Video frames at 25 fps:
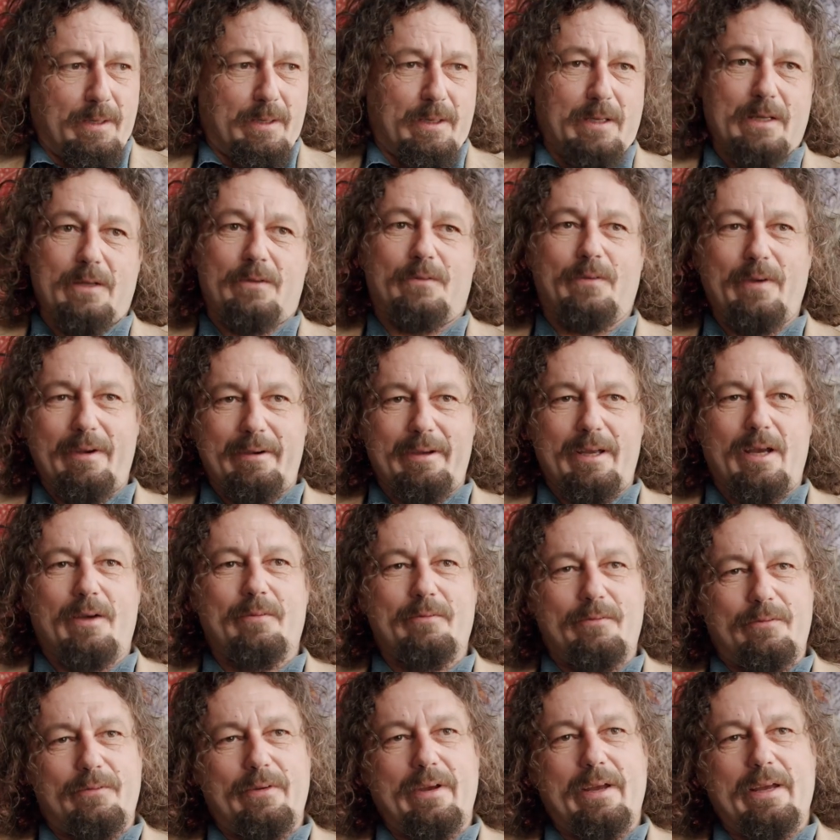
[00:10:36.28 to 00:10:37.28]
is very
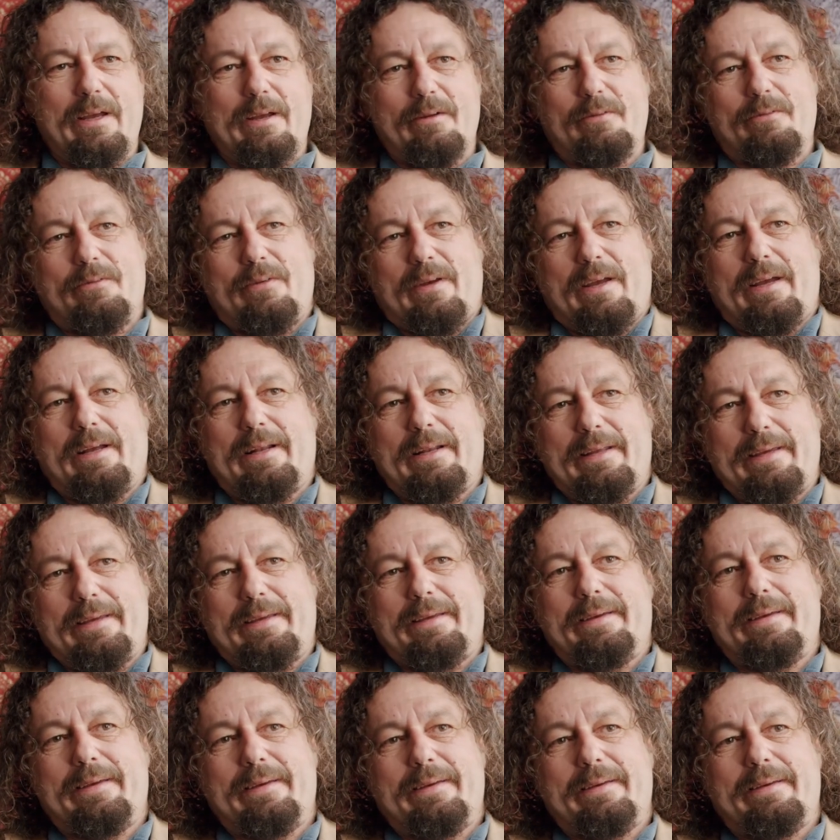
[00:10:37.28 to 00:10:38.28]

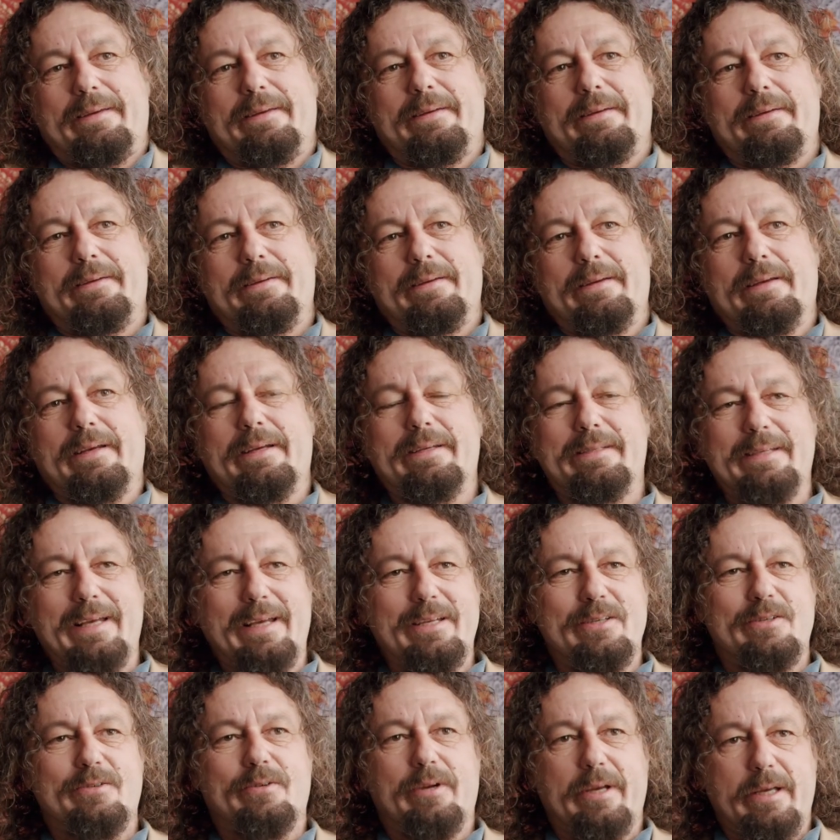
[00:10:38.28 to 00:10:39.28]
unfairly
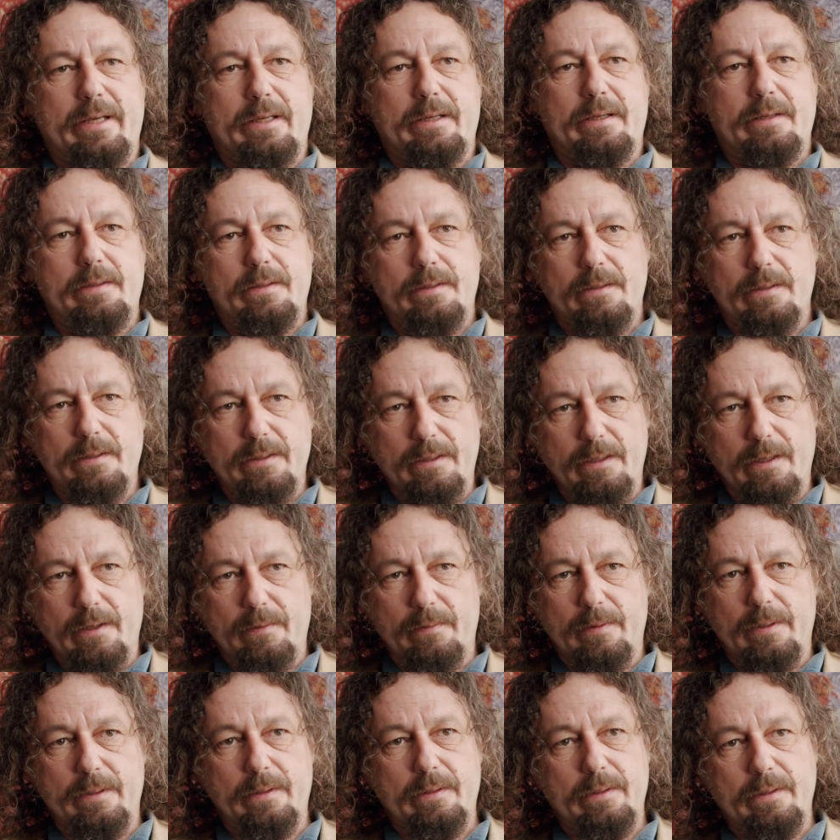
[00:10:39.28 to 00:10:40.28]
exaggerated, you
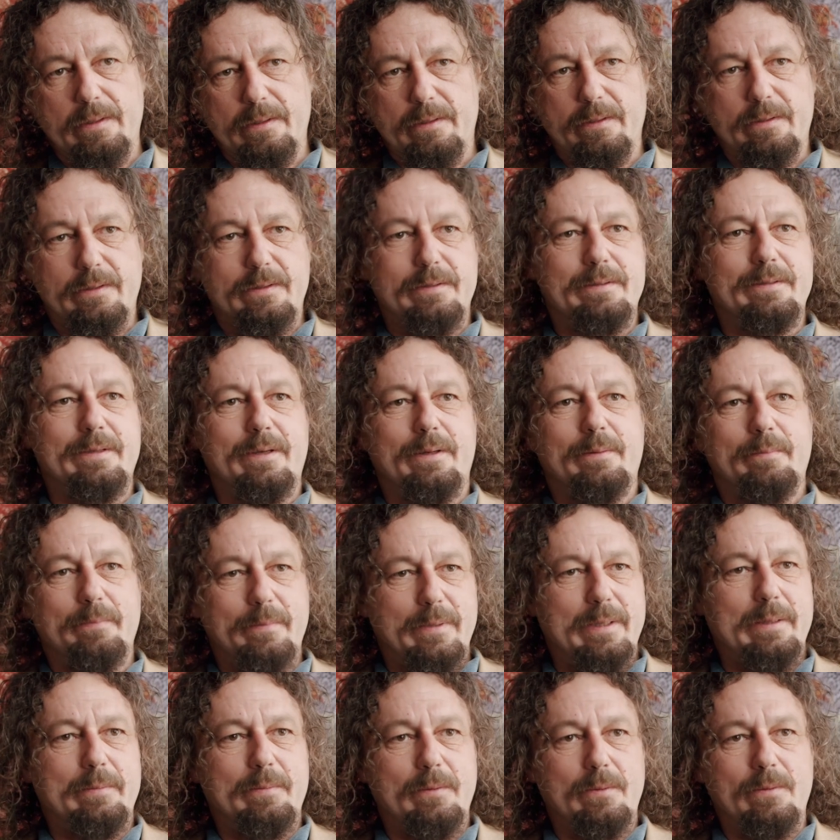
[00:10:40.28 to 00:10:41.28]
know, in certain
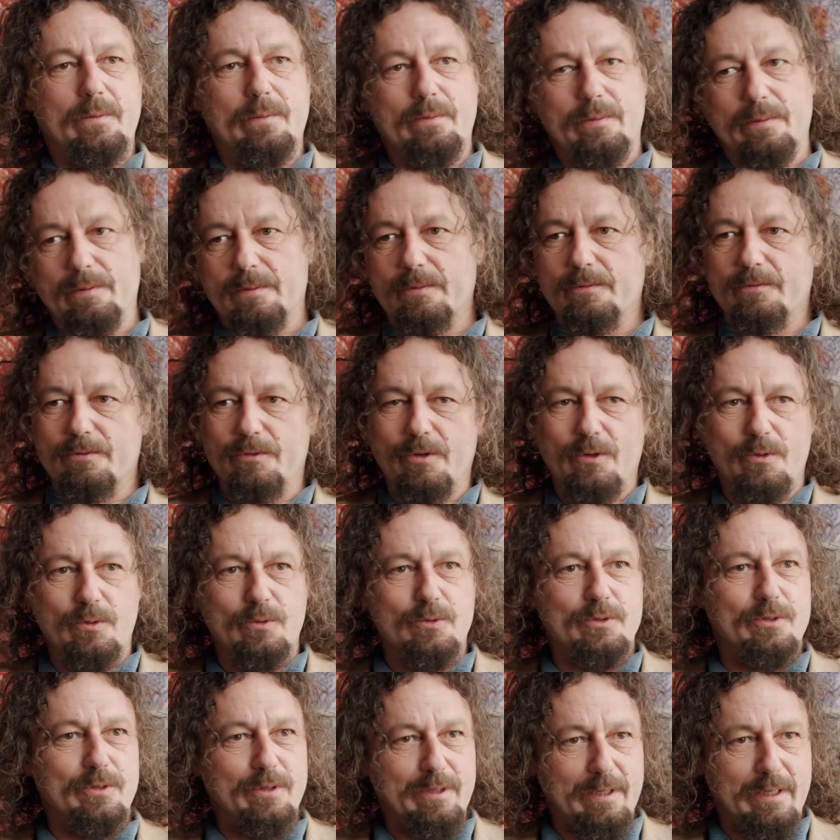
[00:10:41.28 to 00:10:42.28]
people and
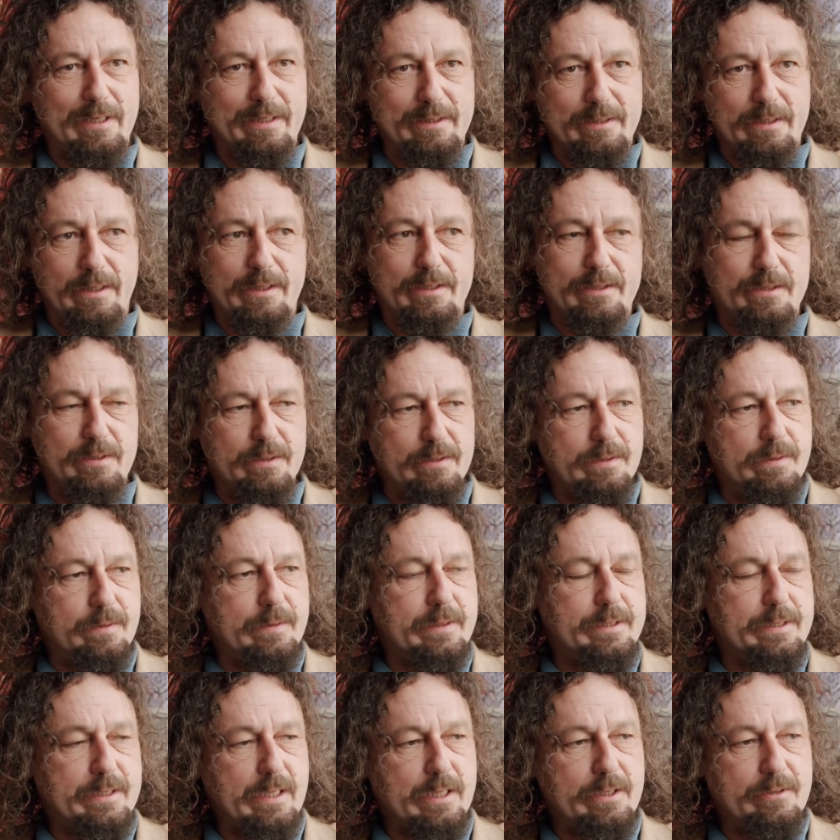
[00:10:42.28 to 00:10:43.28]
trolls and things like to
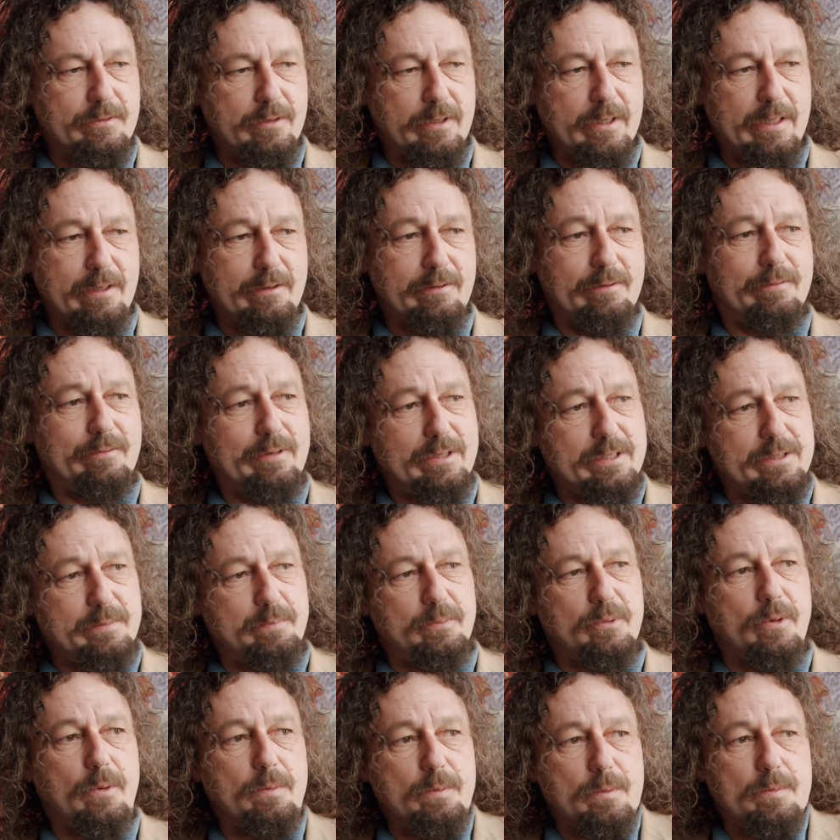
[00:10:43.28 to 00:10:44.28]
exaggerate. There is
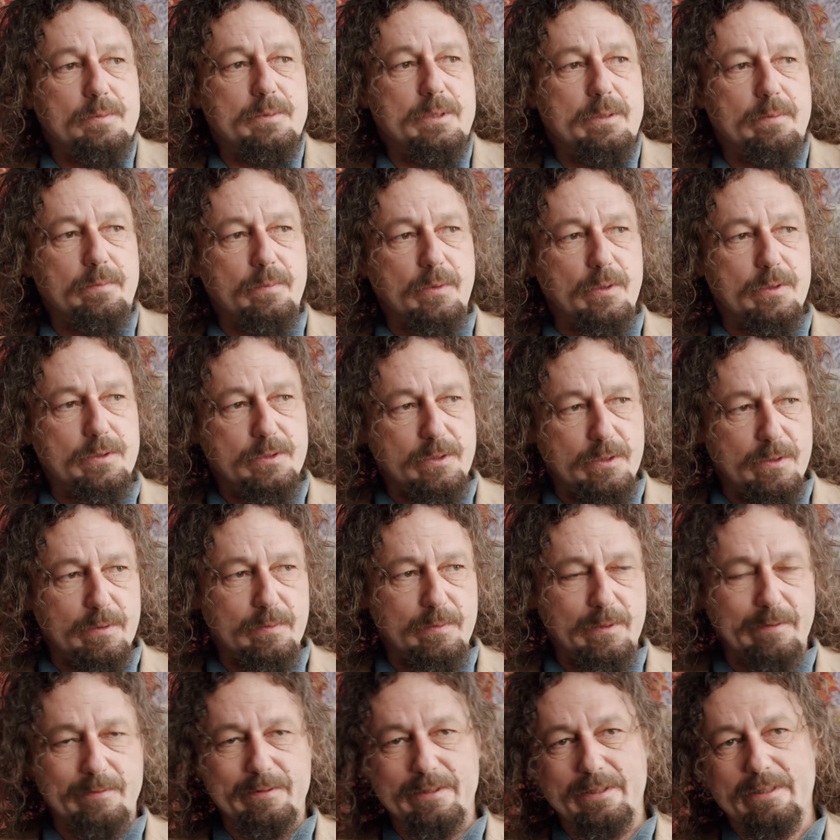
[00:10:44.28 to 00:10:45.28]
problems in
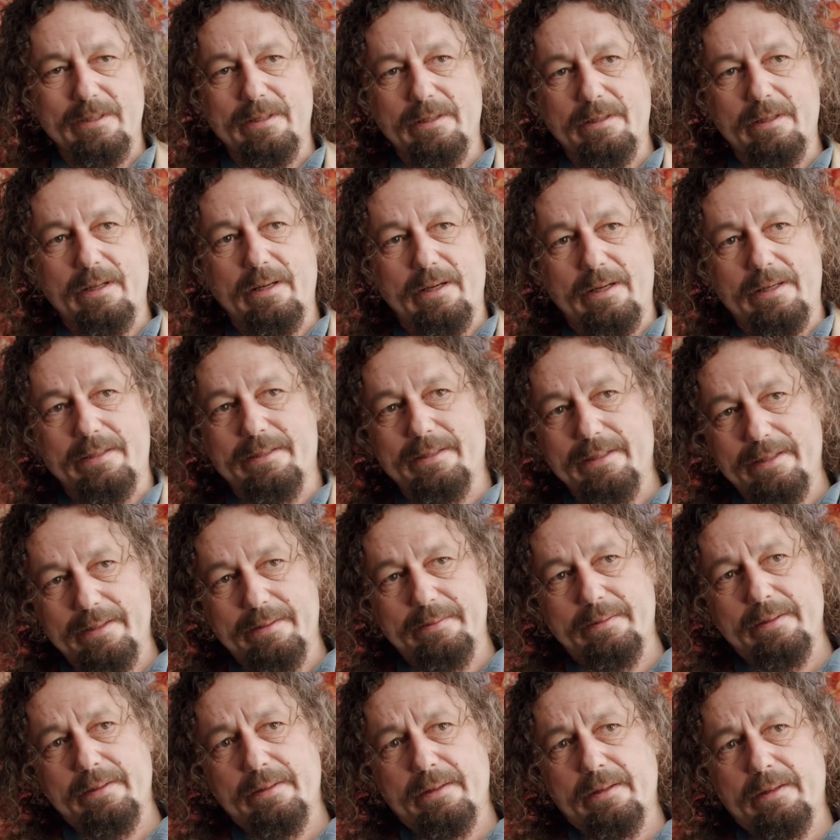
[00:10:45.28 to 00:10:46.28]
Boscombe. There is, like I said
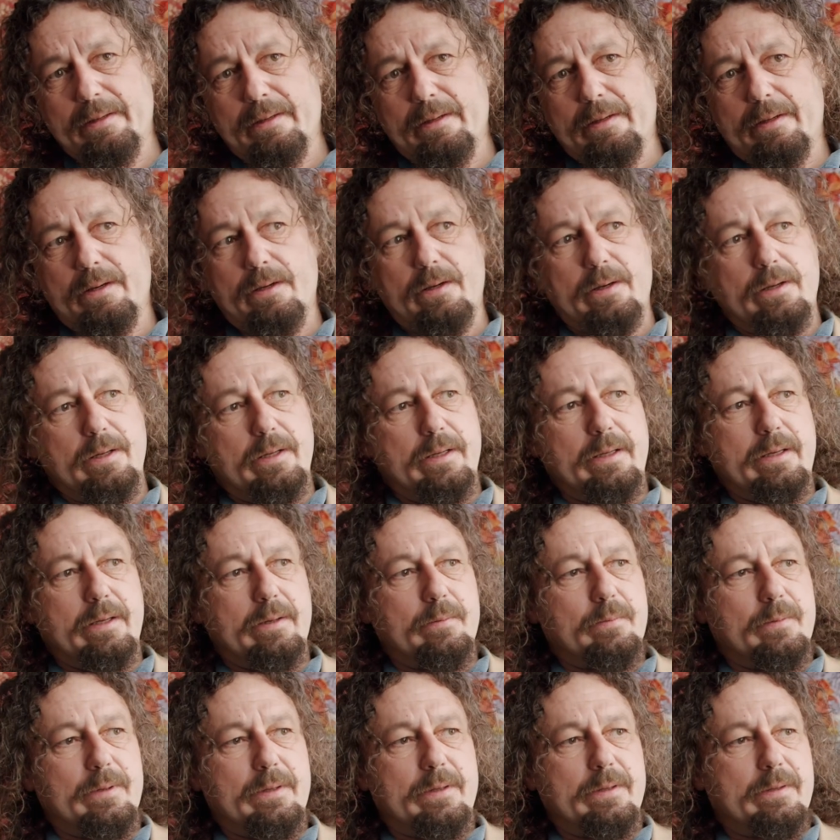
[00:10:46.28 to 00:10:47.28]

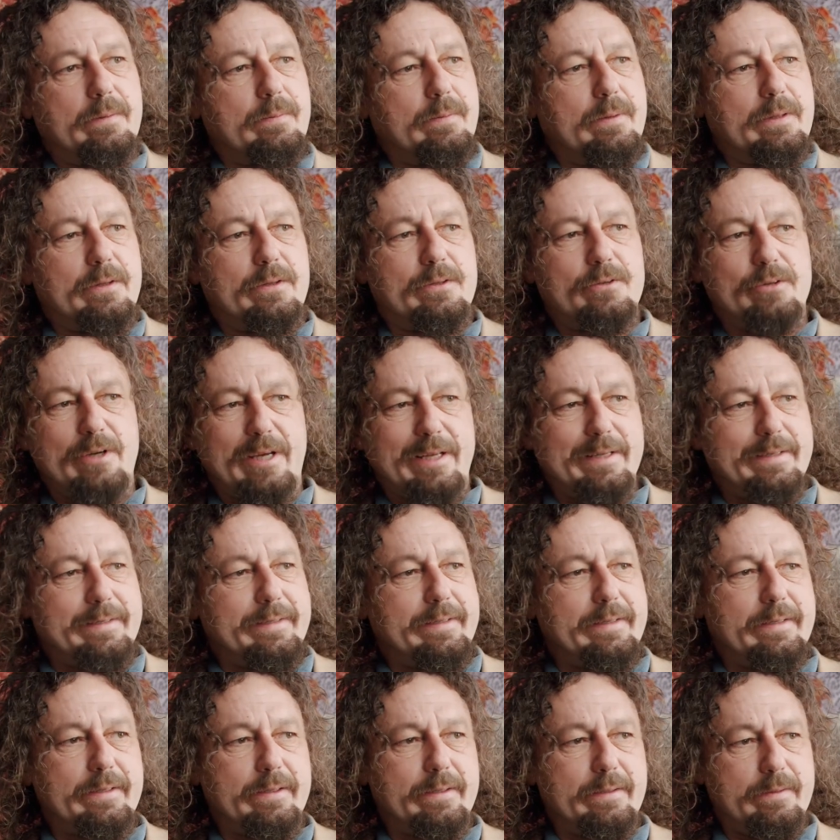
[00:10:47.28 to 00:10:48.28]
earlier, with
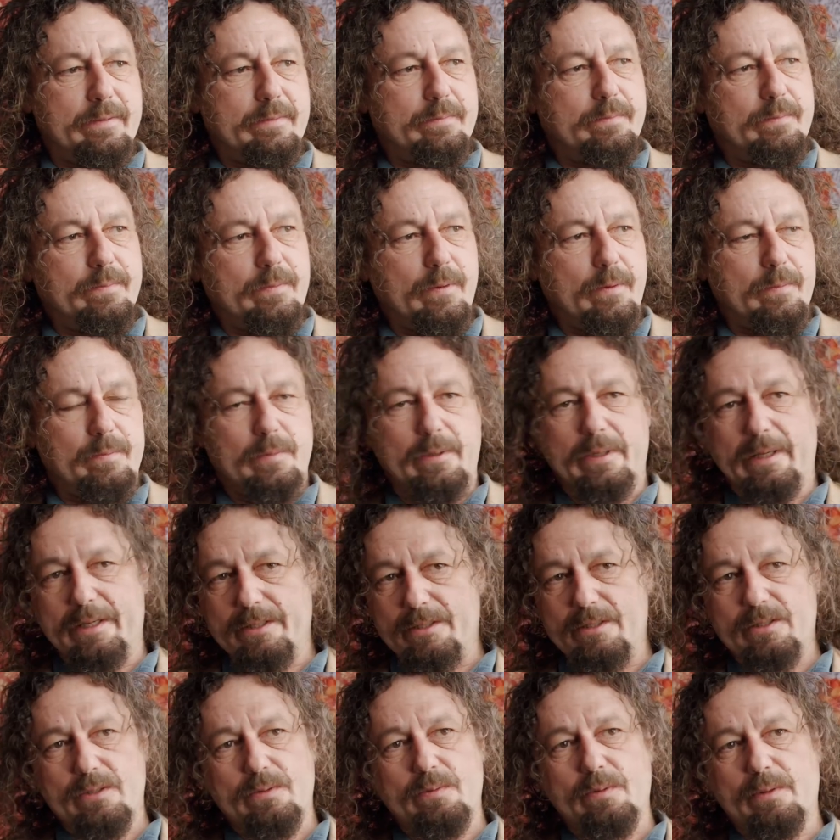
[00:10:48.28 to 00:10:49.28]
transient
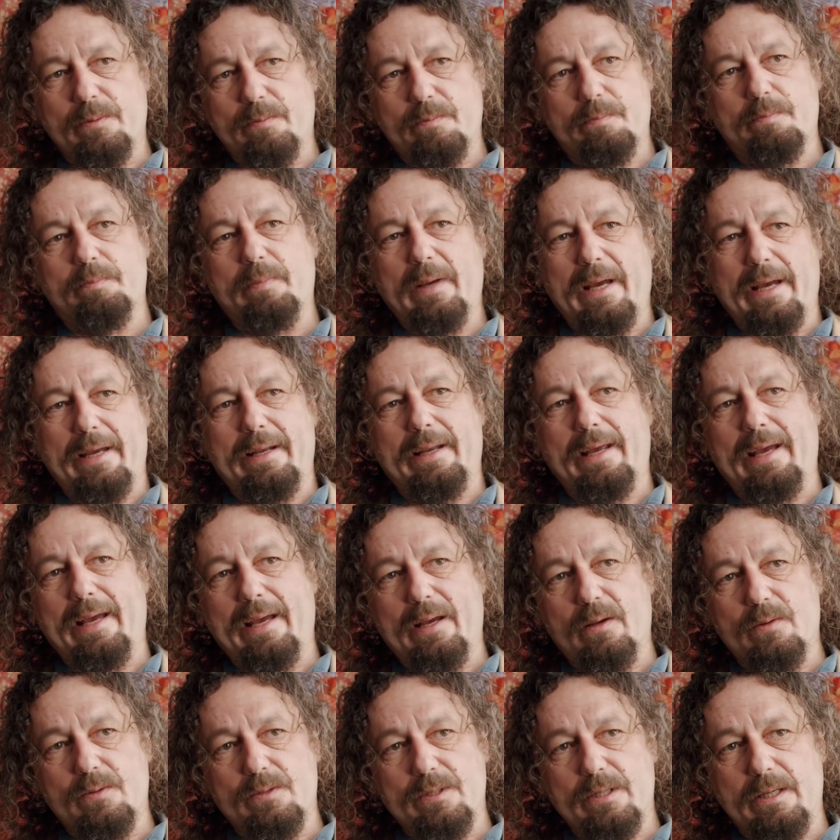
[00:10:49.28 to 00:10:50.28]
populations, with bad
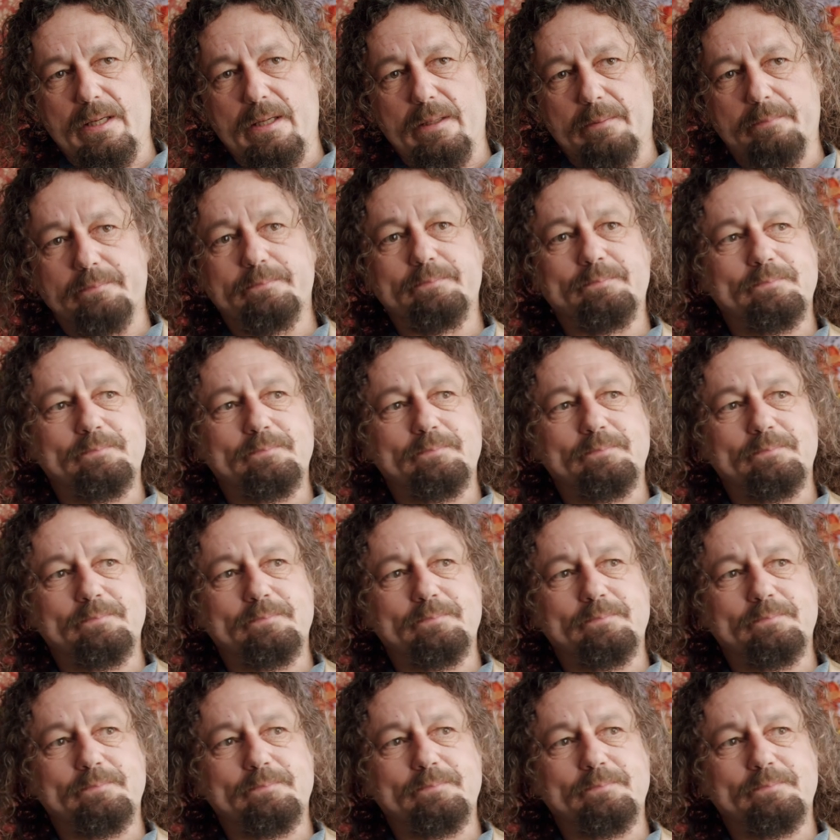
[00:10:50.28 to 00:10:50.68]
housing,